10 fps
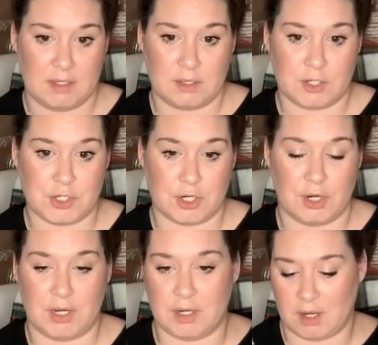the
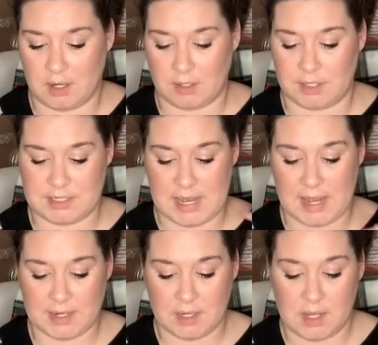shirt and not on the
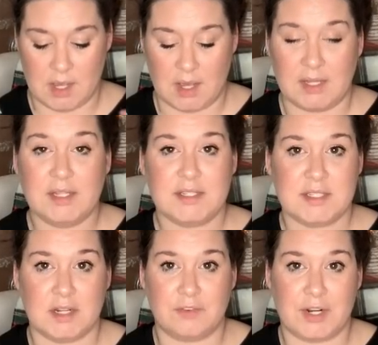tag. Listed
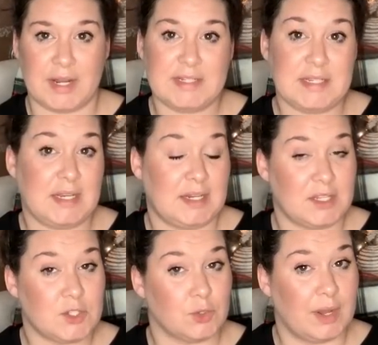it for 19,
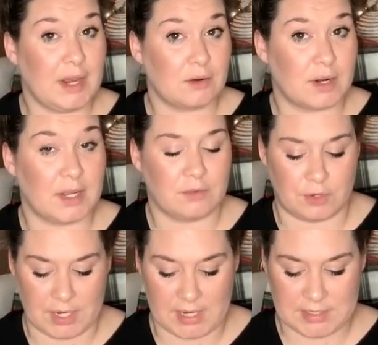it sold outright for
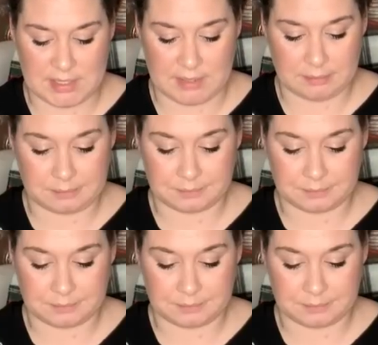19.